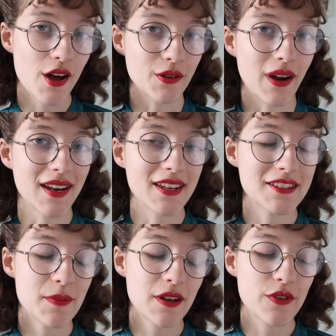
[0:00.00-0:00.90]
Alright,
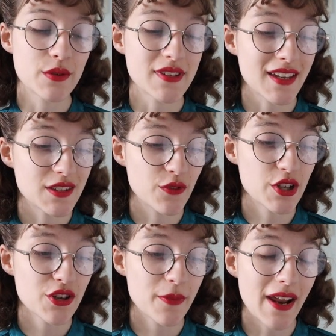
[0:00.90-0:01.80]
it's been a few seconds for
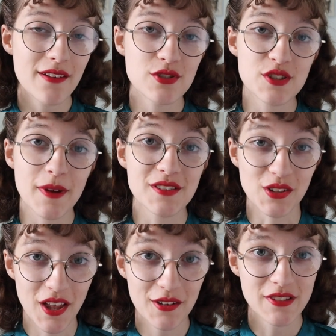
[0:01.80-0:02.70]
you, but I've just spent a
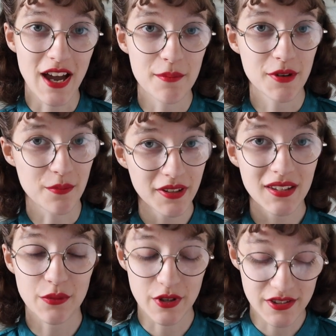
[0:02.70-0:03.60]
lot of time
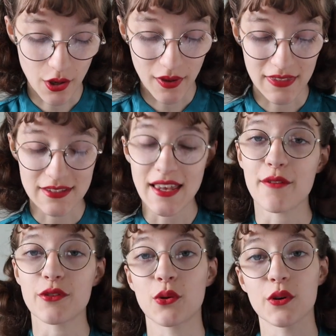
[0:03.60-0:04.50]
completely resewing this
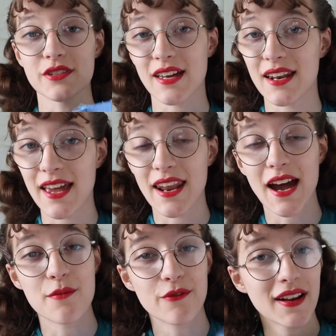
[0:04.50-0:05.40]
half of the corset, and
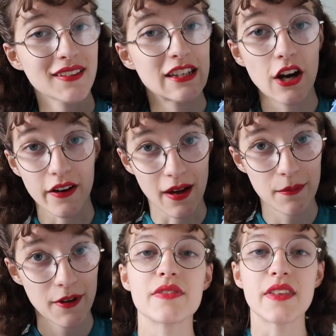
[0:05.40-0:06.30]
I am finally caught up.
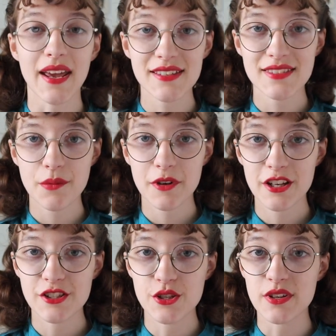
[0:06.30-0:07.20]
The next thing I'm going
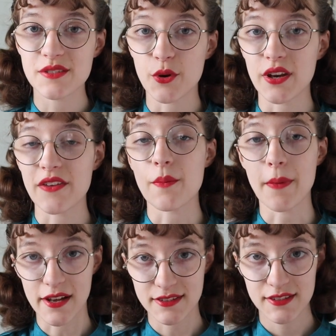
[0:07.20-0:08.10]
to do is put in the
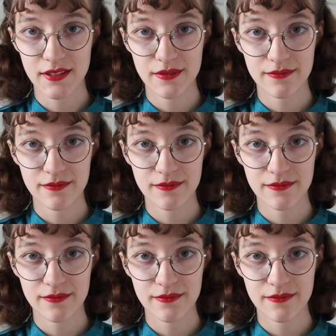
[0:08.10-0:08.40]
busk.